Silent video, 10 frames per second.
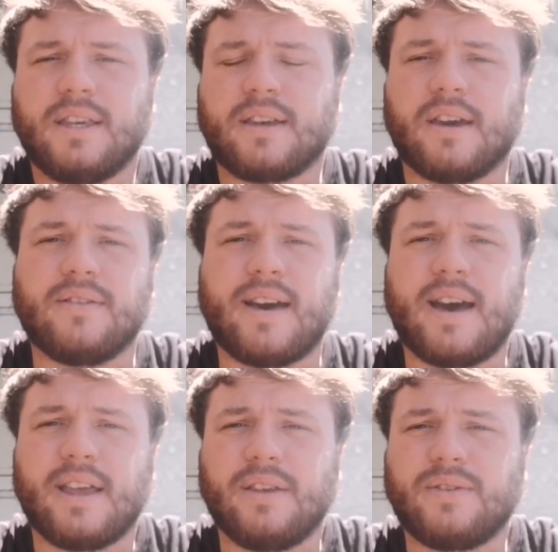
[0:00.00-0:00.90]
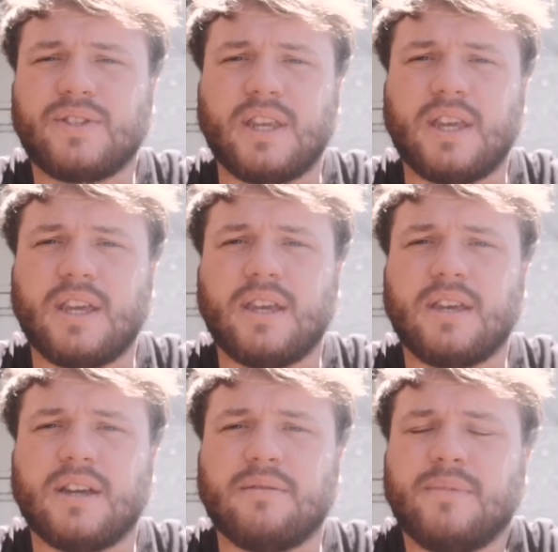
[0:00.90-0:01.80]
You go there, you
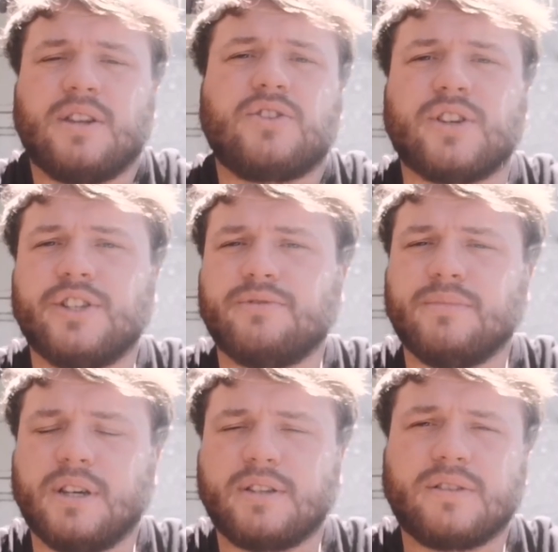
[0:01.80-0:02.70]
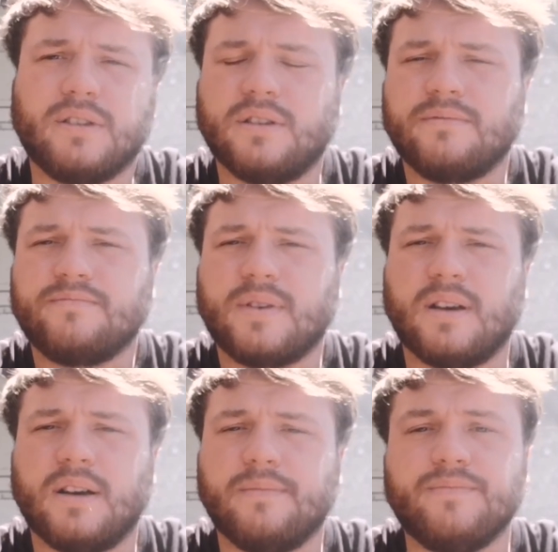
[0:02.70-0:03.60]
see an administration person,
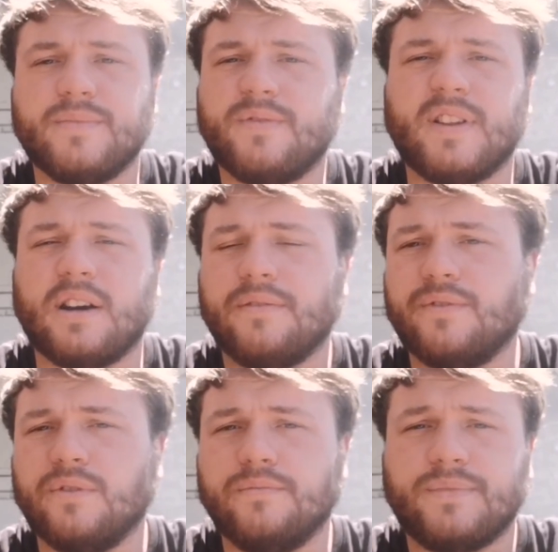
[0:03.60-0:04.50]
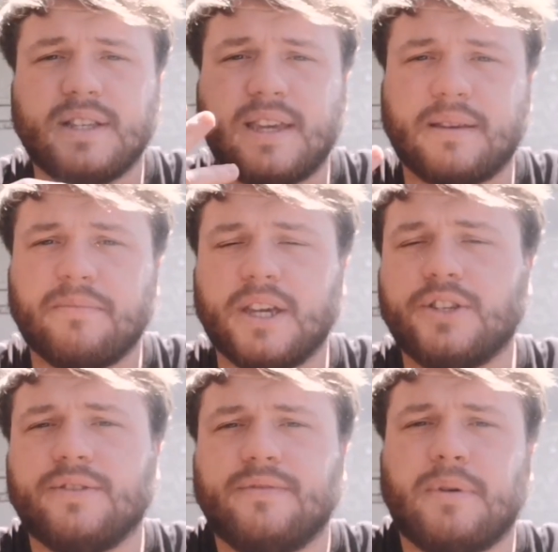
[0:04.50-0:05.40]
you fill out a form, they take a
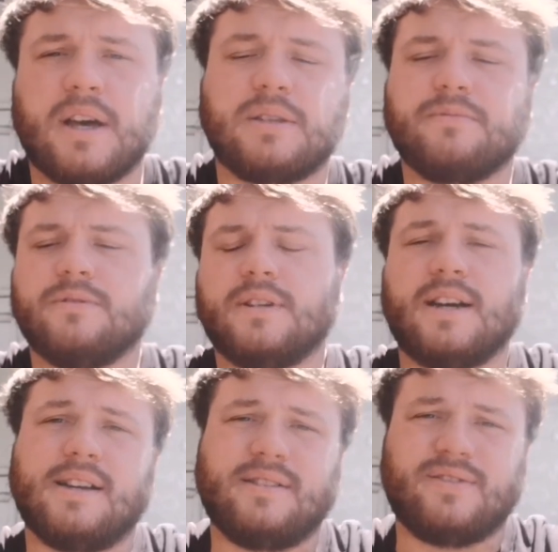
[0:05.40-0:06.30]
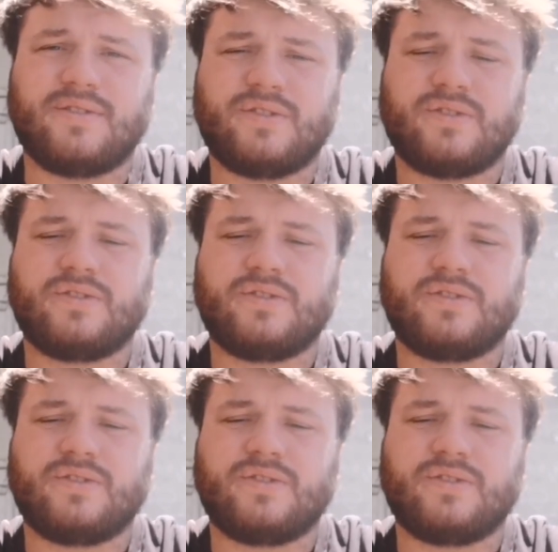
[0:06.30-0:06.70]
picture of your passport, and